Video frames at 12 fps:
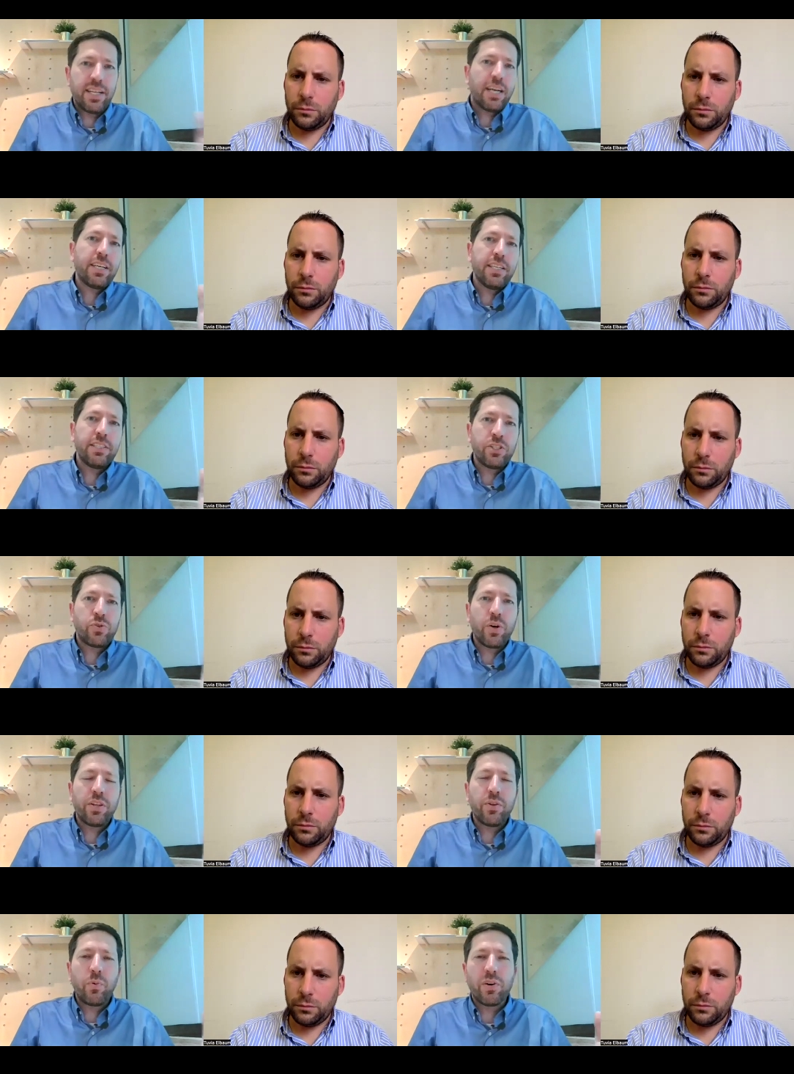Speaker 1: he's not going to
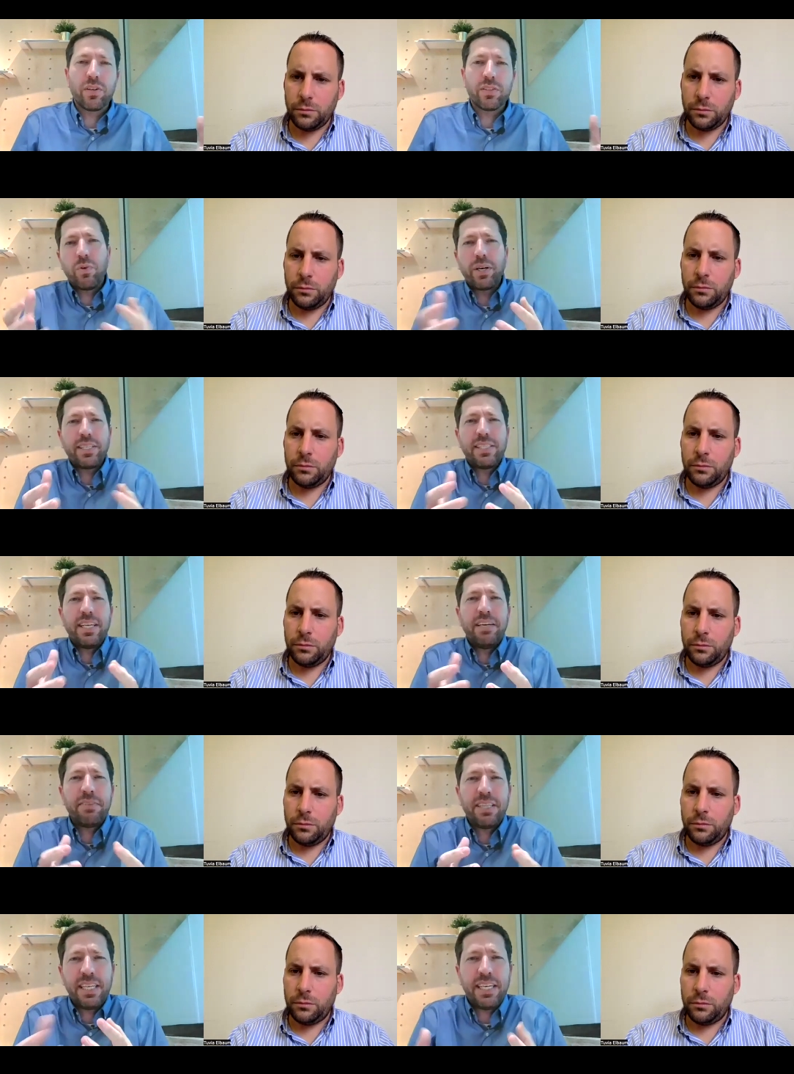destroy the world. Why does he
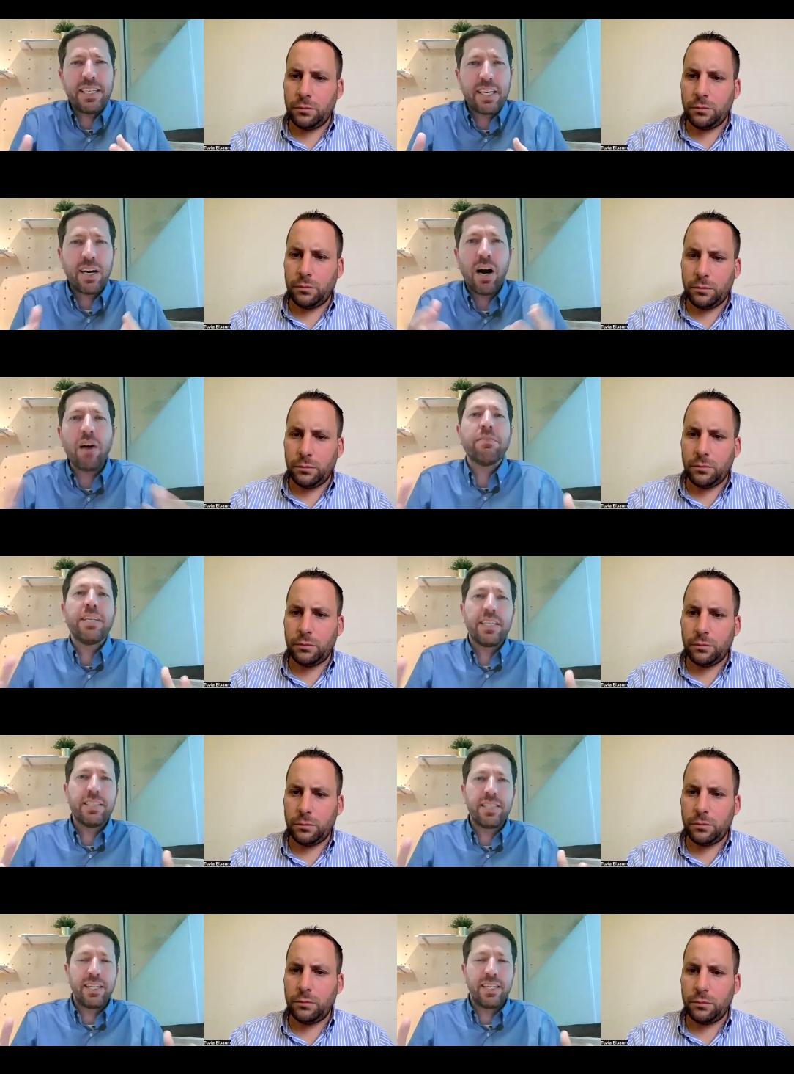even need a
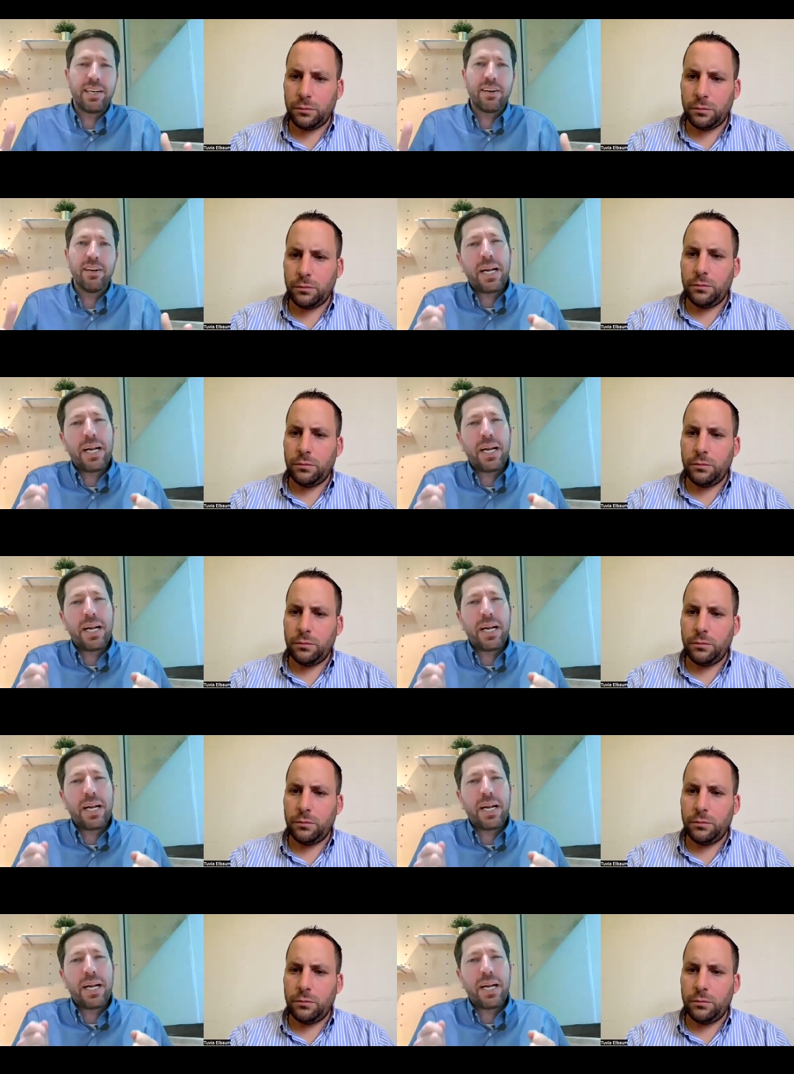covenant here?